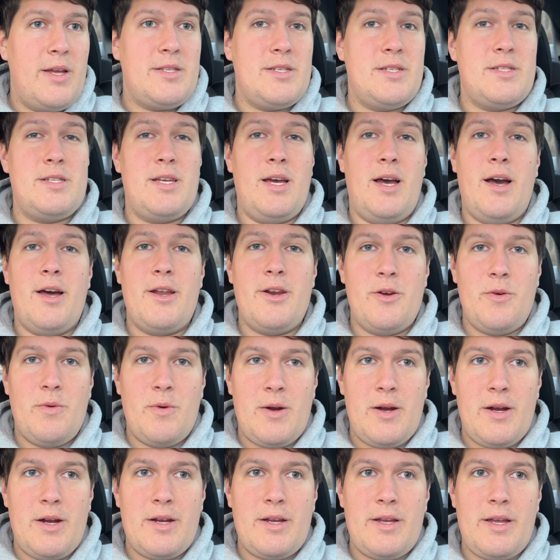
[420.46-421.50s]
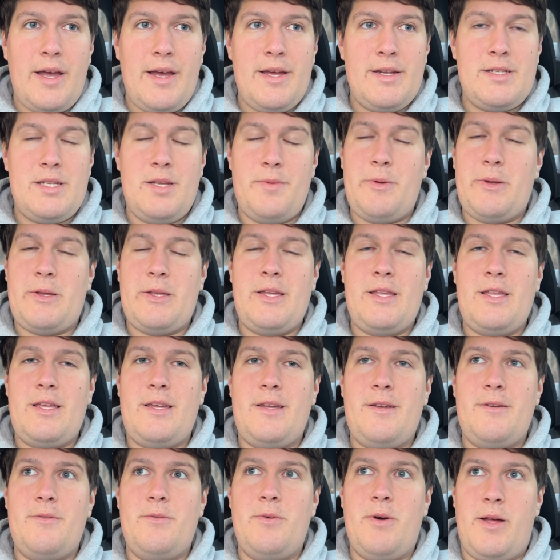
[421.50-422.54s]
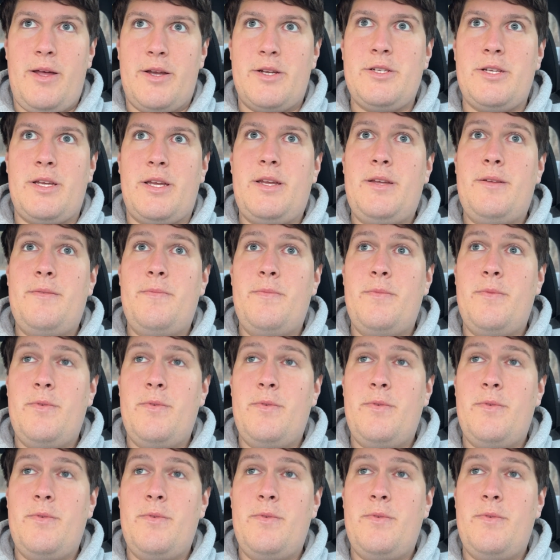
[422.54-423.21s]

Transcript: it's a ton of work. And typically, well, actually